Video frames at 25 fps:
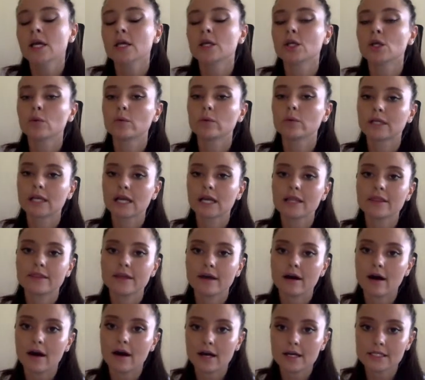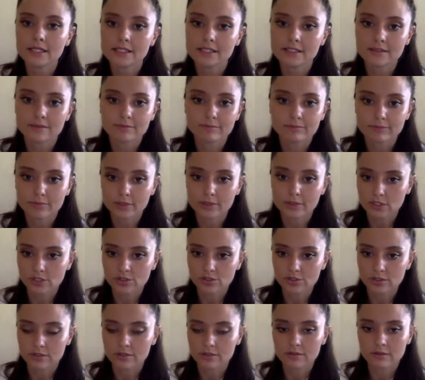you will get the highest
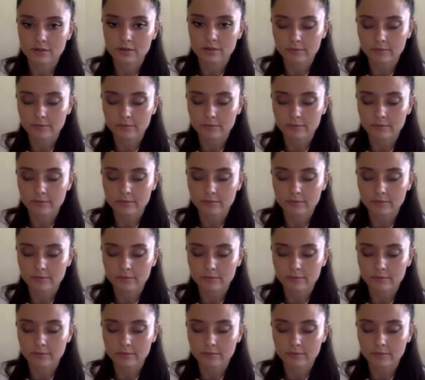positions,